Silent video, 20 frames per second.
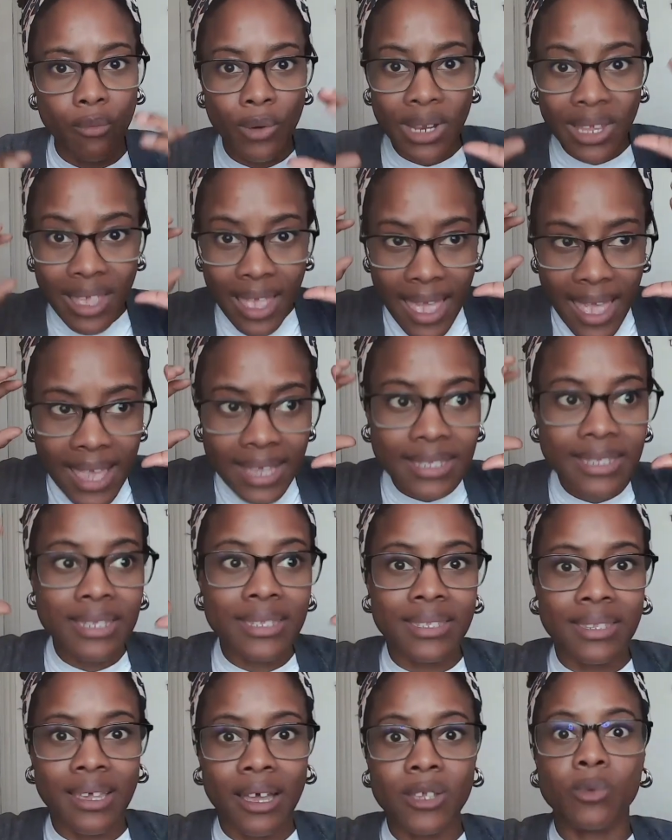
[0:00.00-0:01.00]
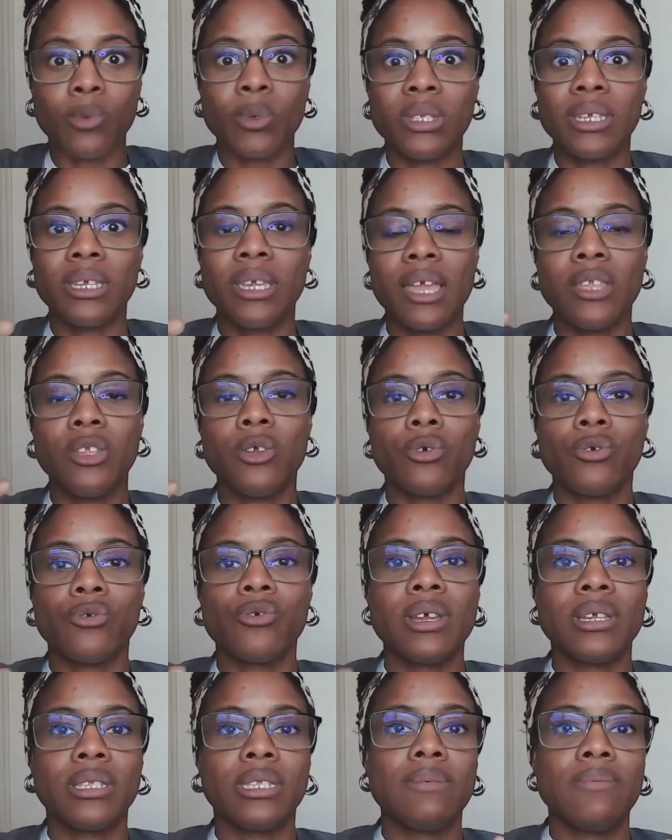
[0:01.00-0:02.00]
Really exercise, once again, your
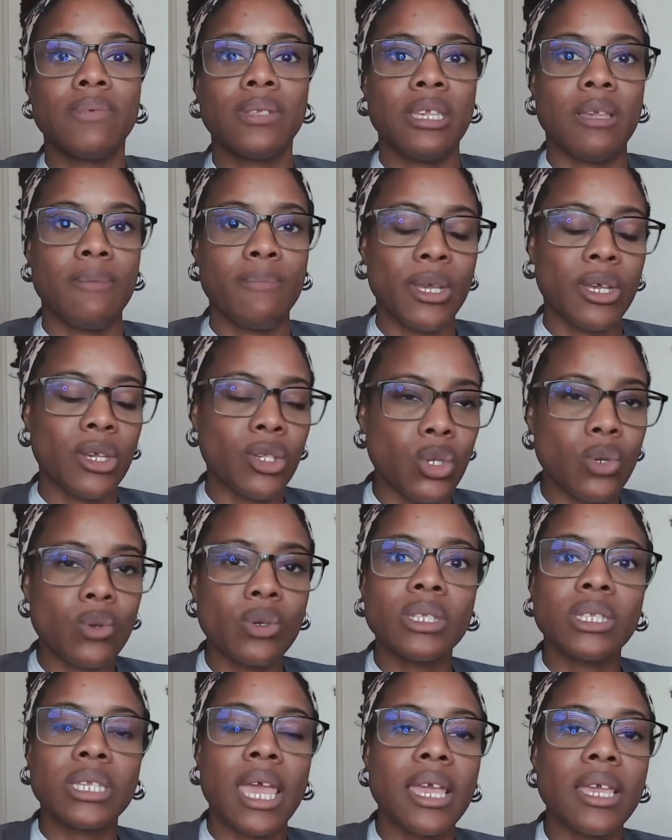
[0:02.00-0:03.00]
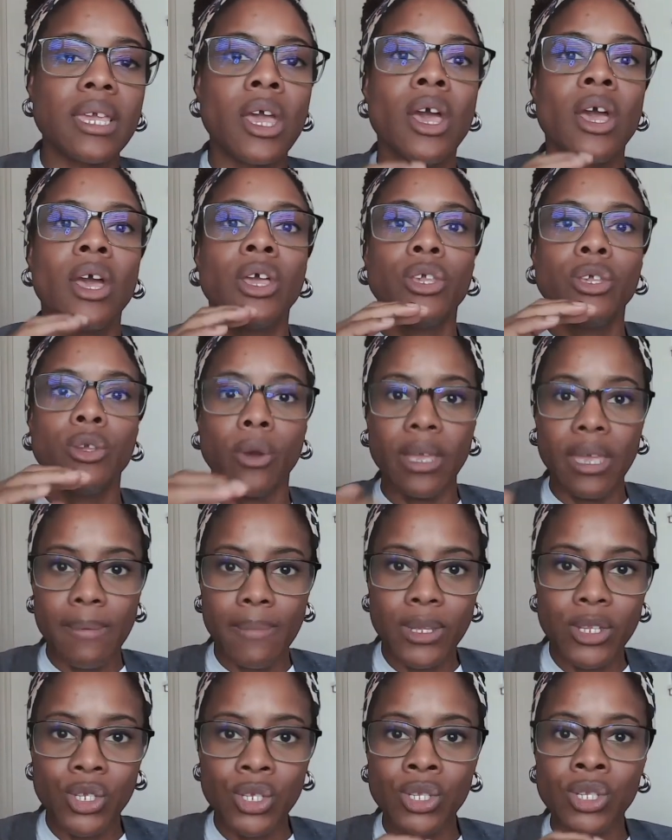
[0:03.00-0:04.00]
creativity, because you can take your
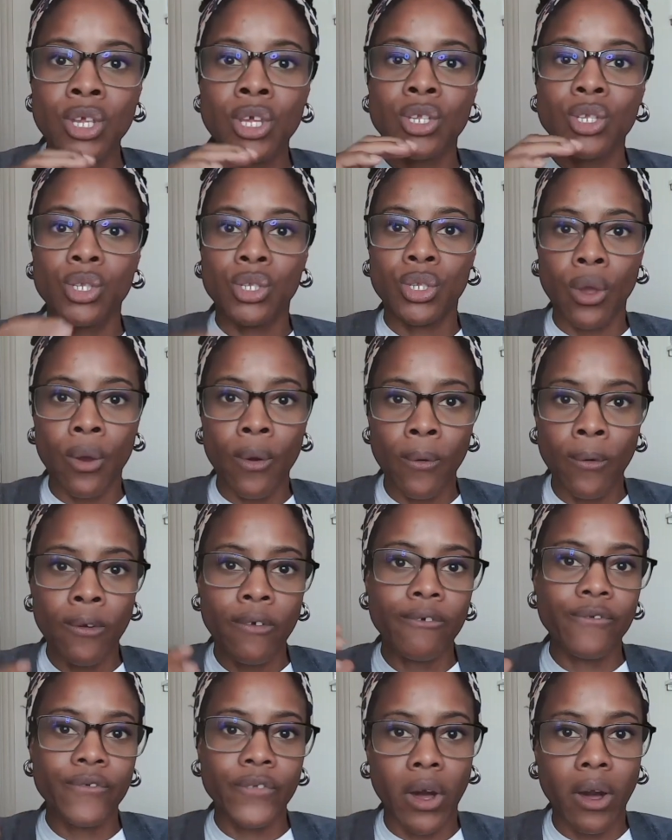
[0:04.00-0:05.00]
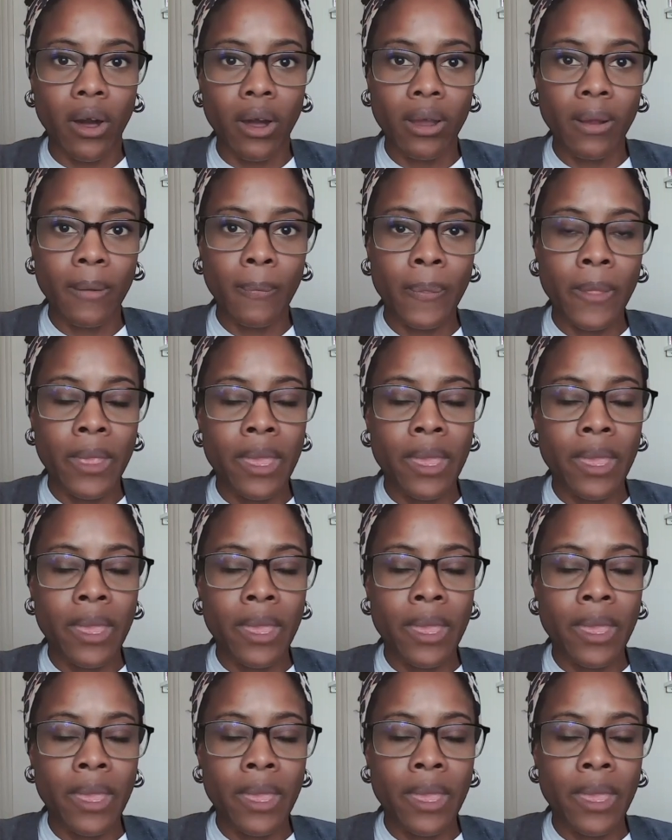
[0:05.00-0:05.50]
images so far,